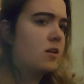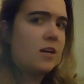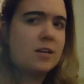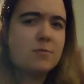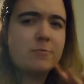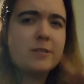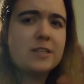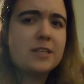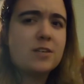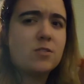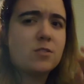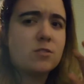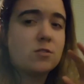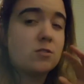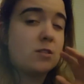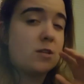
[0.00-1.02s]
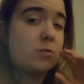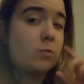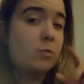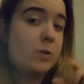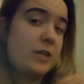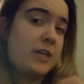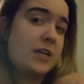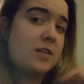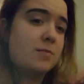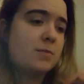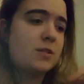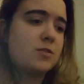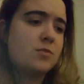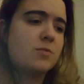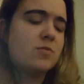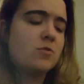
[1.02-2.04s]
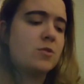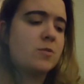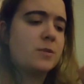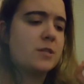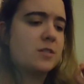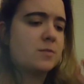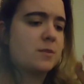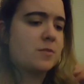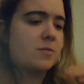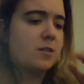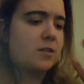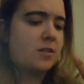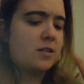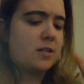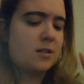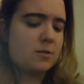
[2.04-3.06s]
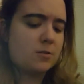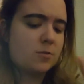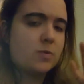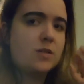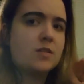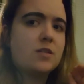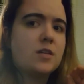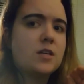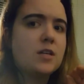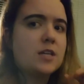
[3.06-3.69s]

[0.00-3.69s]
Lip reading: and really also that we hadn't been to before, because my friend that I was with,